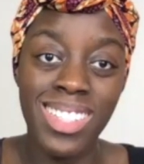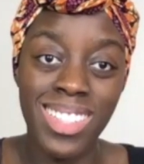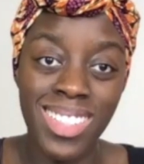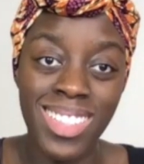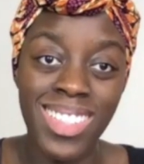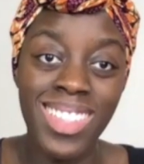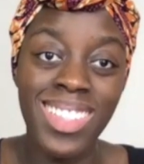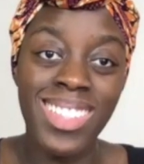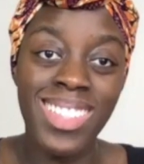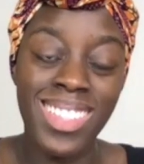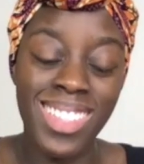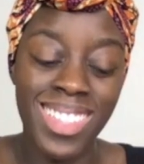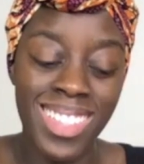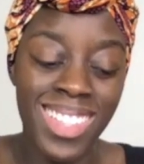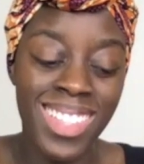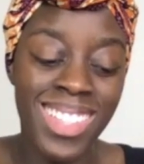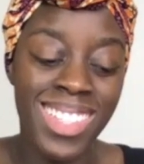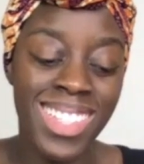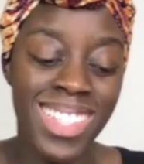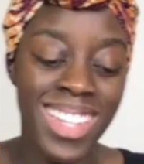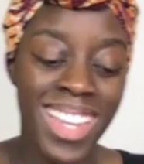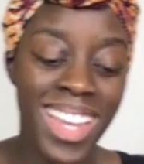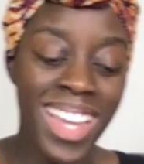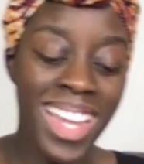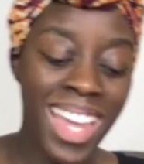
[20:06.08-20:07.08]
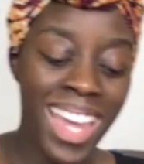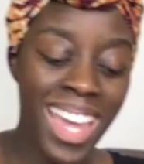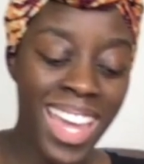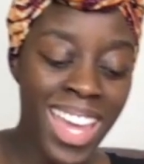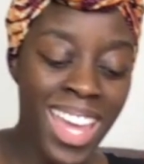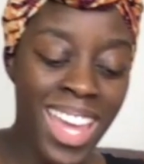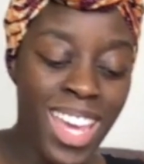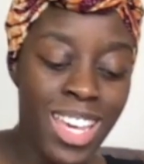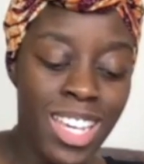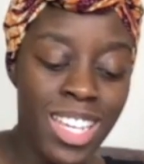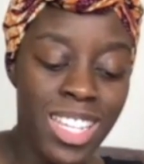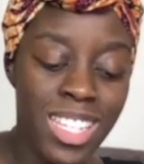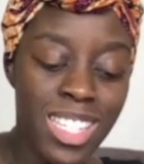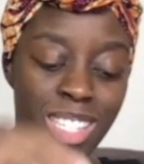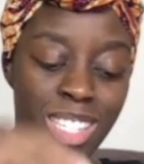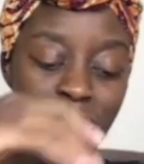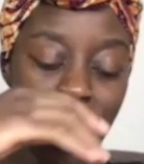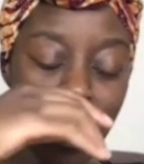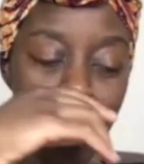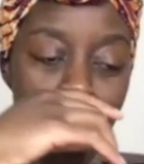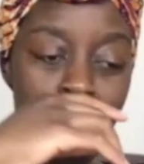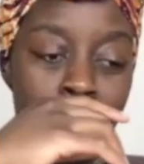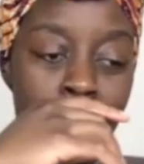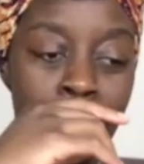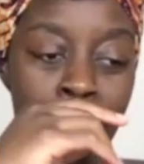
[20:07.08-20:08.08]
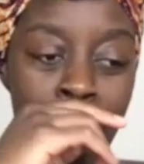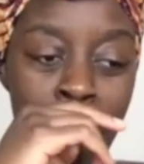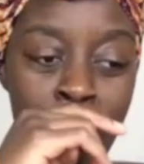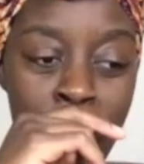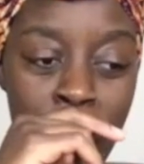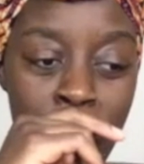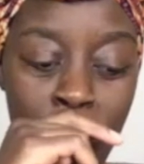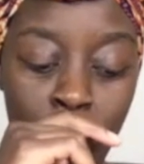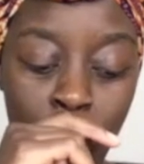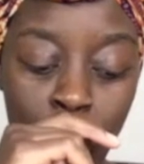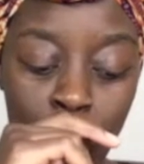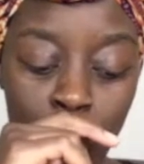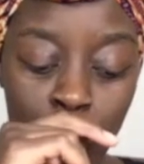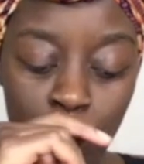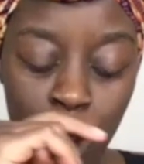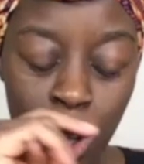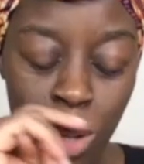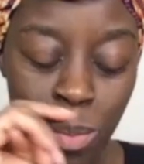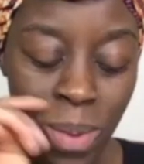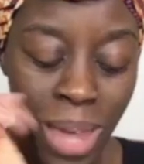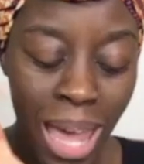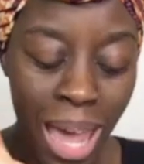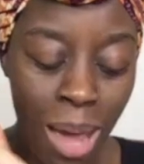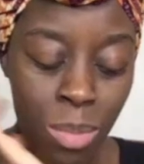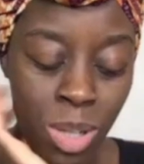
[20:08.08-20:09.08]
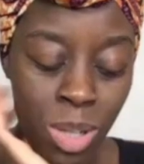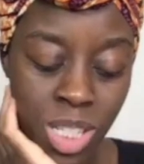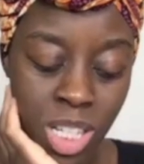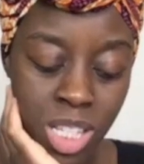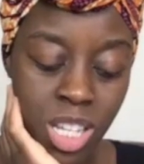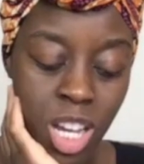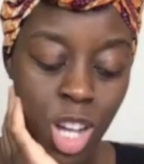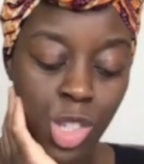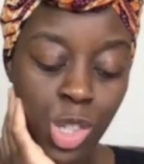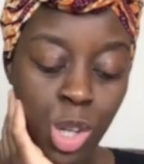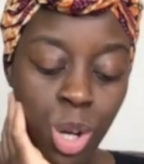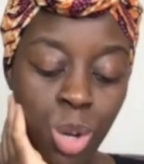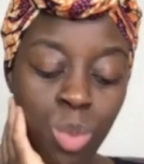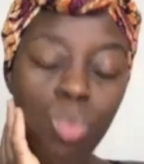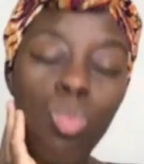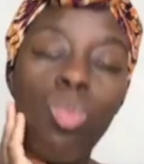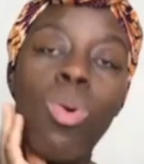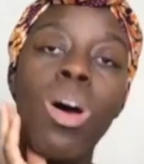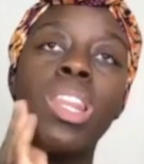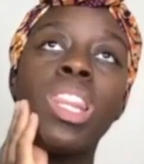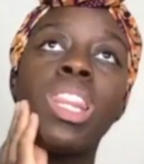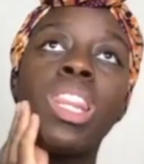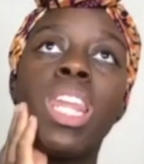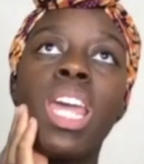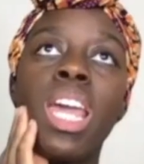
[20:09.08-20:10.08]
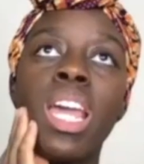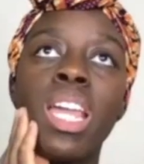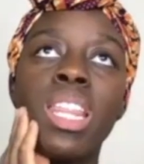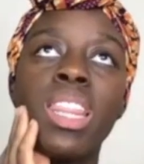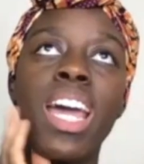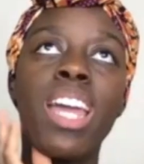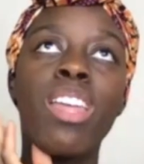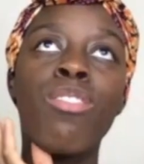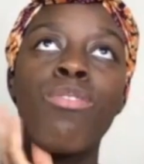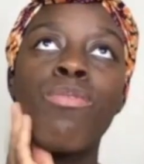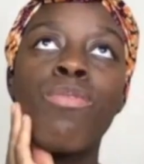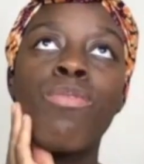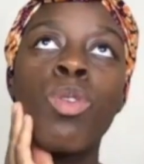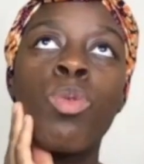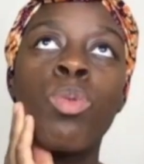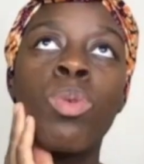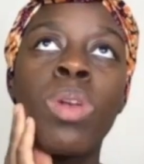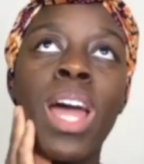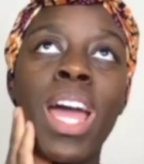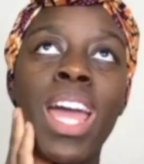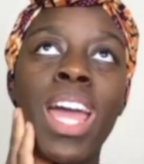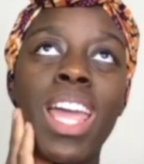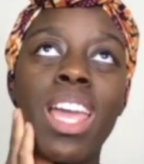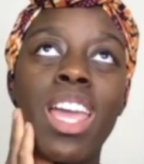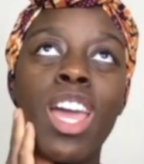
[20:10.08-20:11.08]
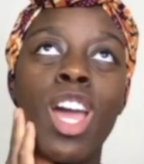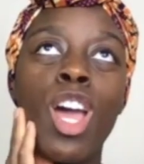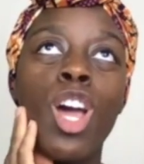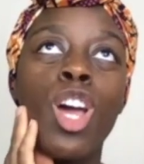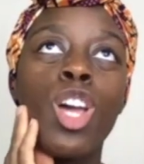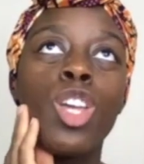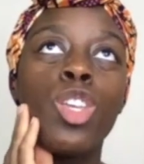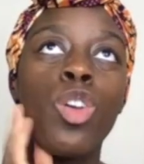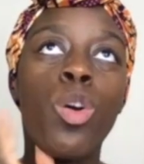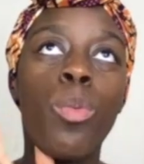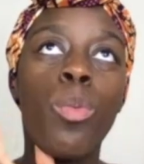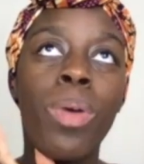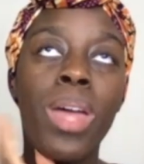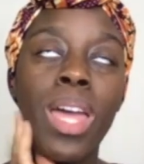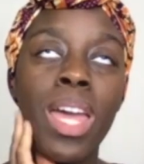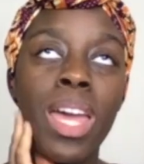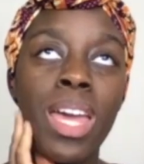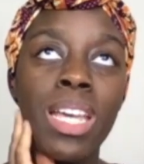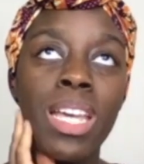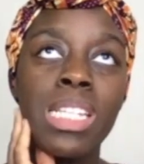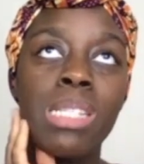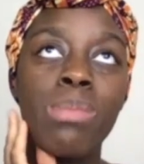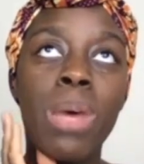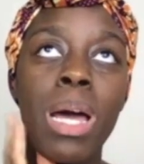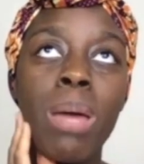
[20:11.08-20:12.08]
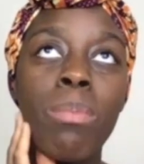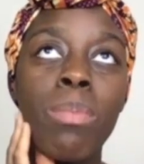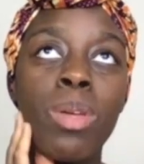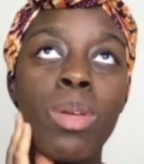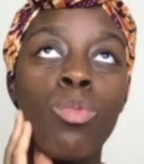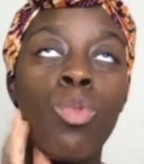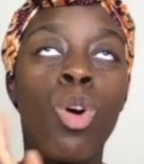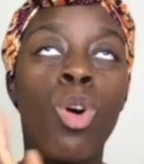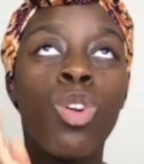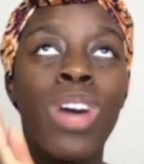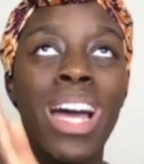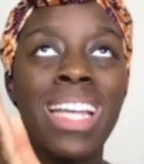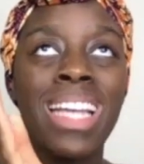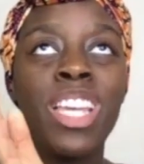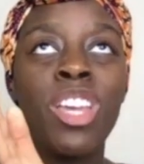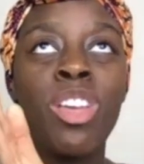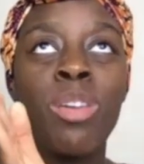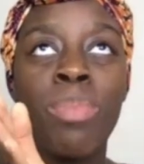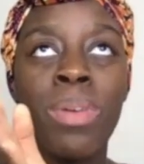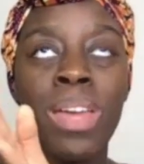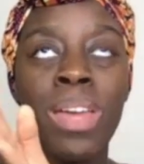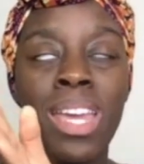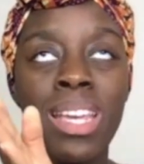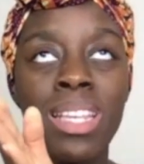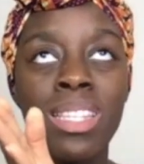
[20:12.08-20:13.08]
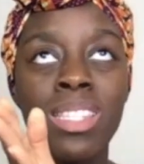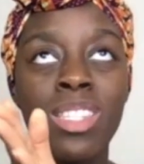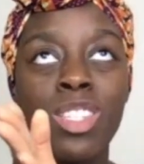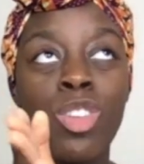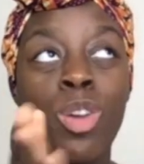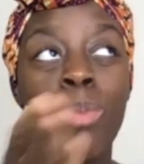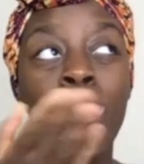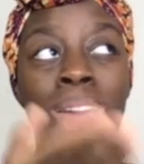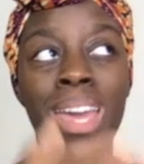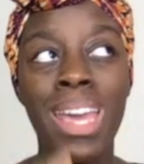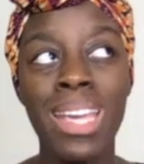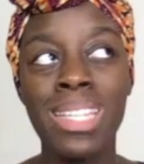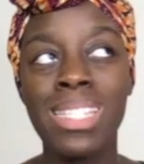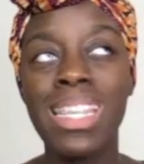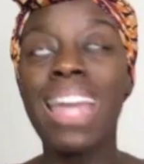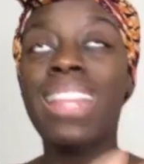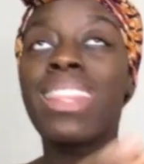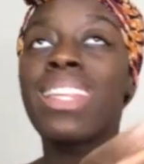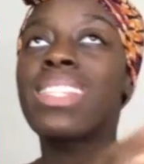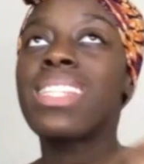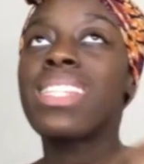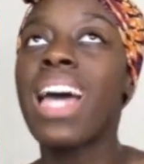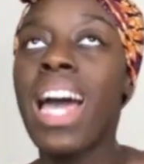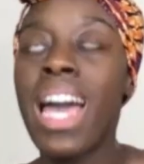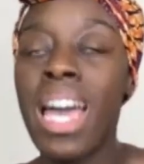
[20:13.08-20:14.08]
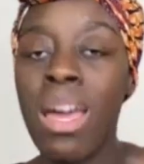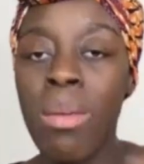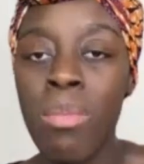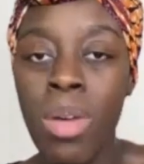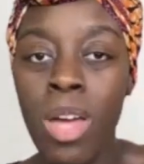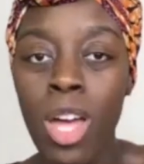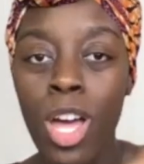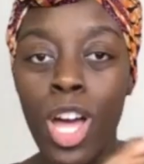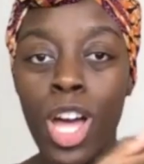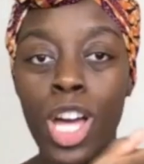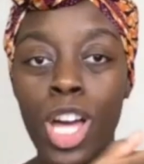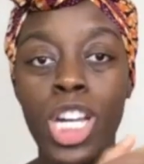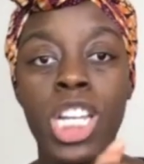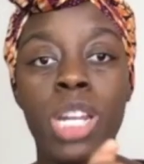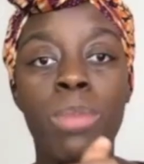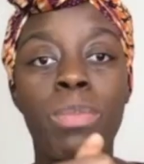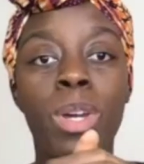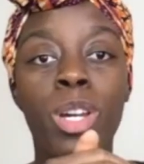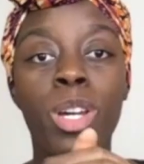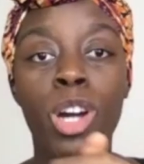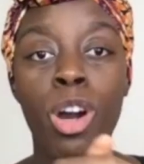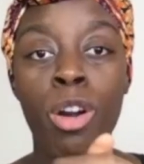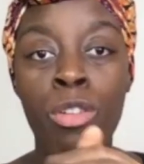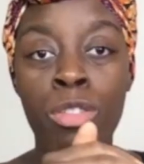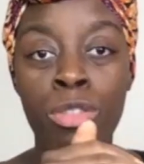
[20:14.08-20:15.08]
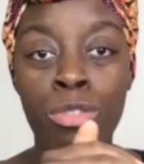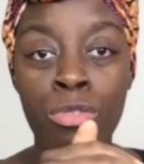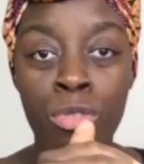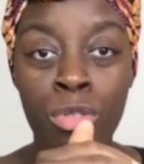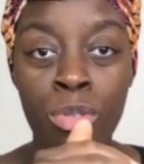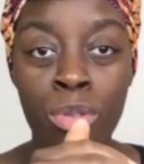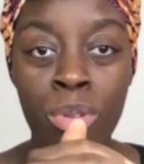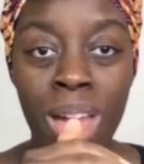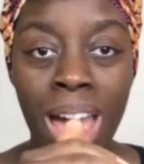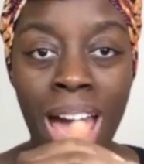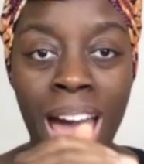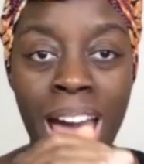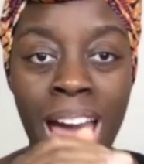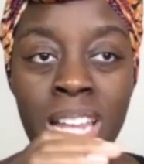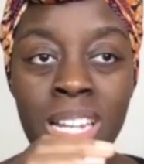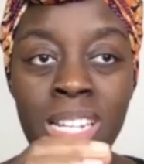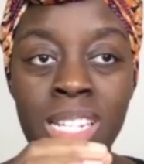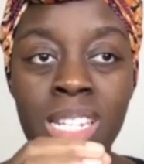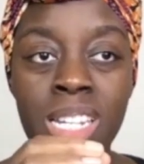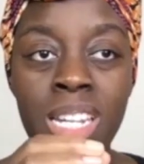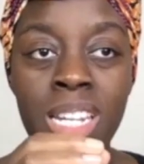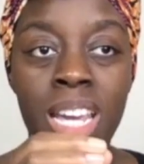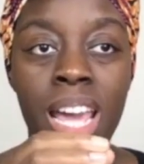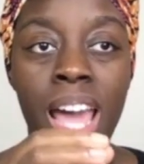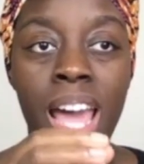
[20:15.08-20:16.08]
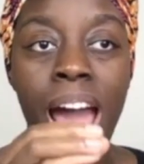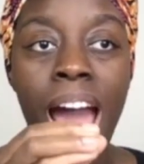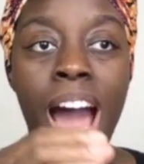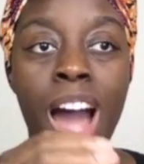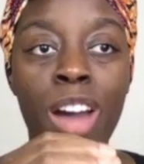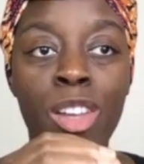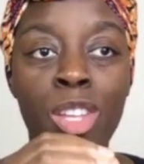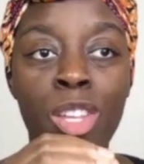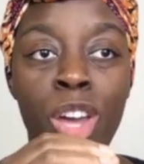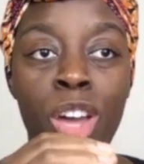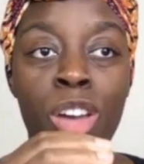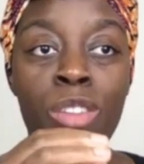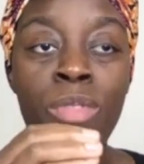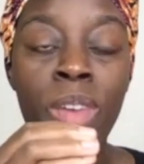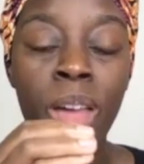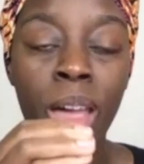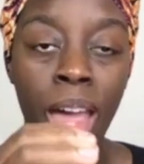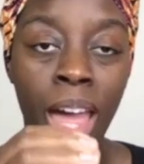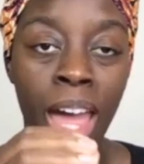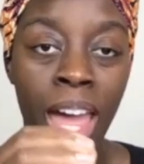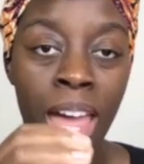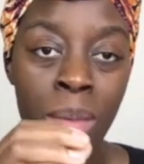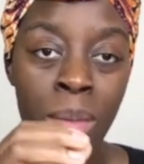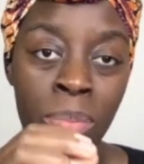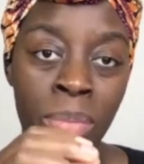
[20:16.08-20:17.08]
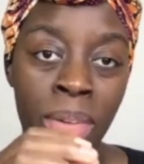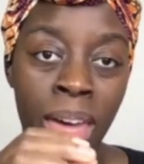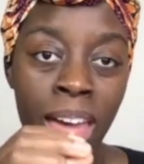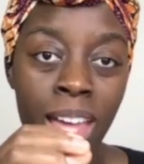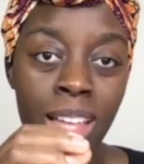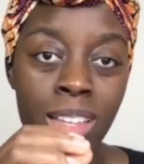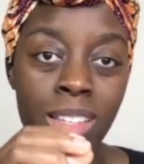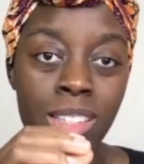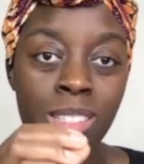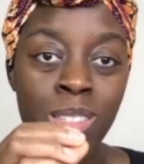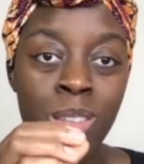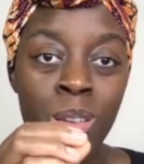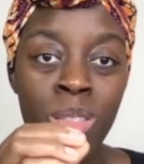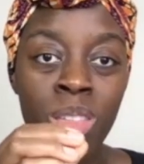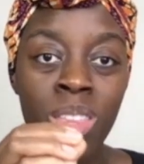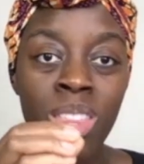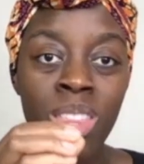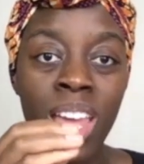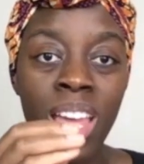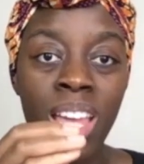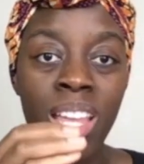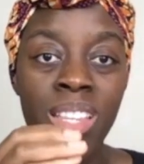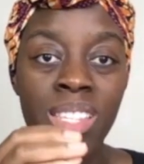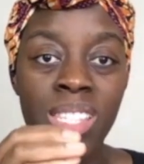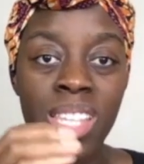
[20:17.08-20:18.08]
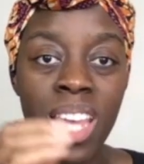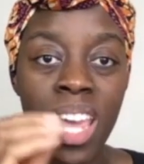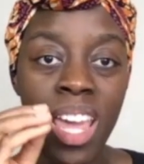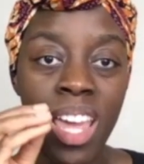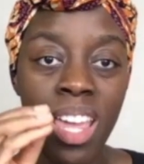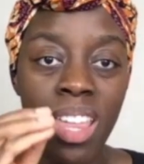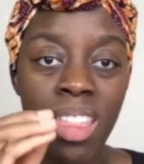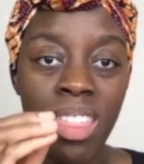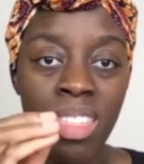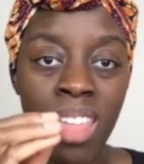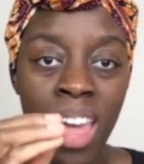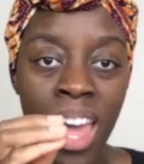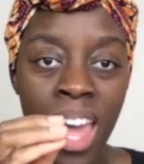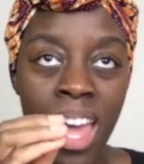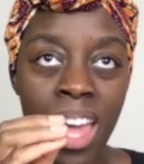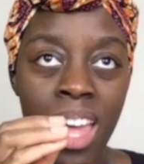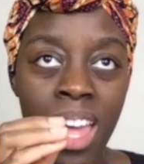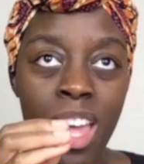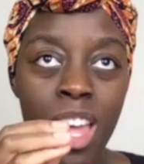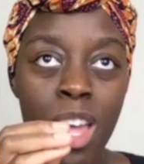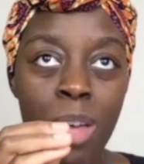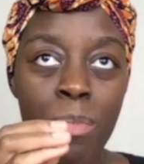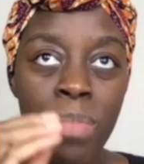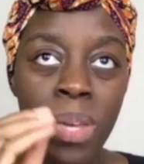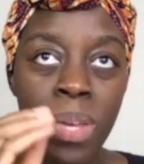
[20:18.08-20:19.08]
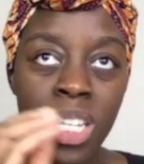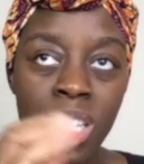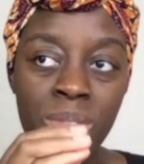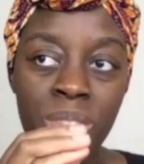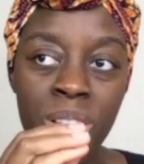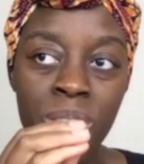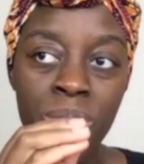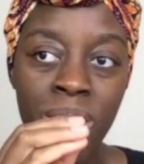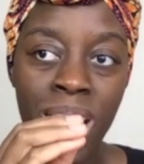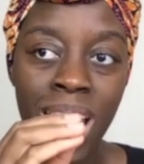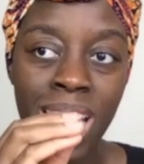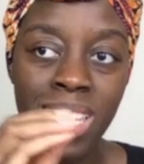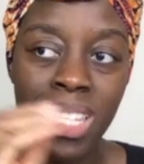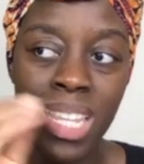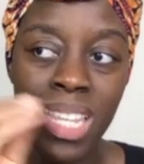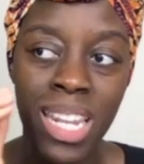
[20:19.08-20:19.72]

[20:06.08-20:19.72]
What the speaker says: Good. Okay. So, would you be able to touch on one thing that you feel like your peers might be, well, I say your peers at the time could have been going through, and how you overcame that so that they can take that piece of advice?